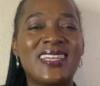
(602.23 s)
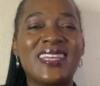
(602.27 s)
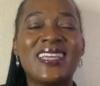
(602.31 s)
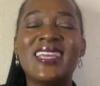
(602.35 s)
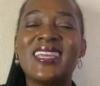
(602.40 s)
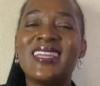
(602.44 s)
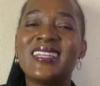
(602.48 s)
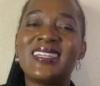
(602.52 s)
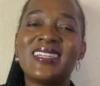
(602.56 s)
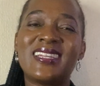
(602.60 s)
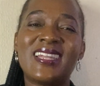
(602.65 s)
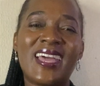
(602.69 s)

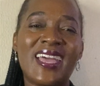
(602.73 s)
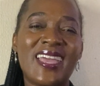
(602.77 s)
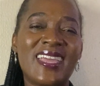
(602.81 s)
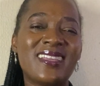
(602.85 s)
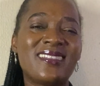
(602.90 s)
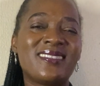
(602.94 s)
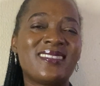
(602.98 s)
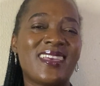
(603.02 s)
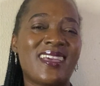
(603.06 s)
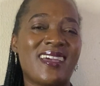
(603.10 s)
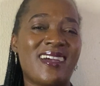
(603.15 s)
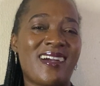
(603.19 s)
And like
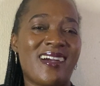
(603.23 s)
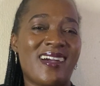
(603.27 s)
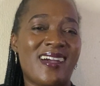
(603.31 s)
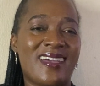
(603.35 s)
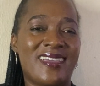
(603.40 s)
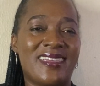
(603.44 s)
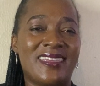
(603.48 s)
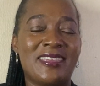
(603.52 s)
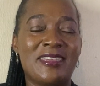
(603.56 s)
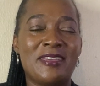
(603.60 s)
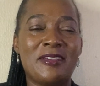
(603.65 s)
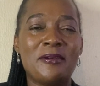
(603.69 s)
the
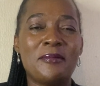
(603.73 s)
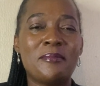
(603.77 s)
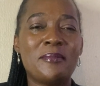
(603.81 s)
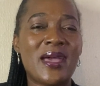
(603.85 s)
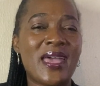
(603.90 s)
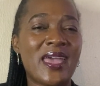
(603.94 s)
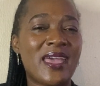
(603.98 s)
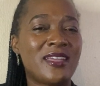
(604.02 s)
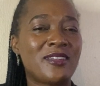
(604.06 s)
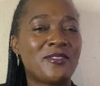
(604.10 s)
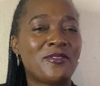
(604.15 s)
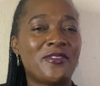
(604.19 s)
eye, my
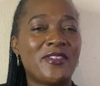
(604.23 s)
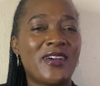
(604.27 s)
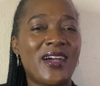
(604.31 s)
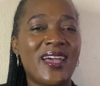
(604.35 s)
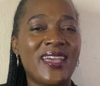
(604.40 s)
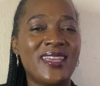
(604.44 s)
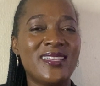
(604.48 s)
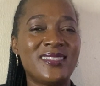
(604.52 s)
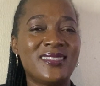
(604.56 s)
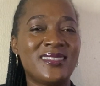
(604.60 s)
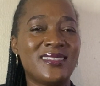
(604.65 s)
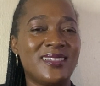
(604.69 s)
advice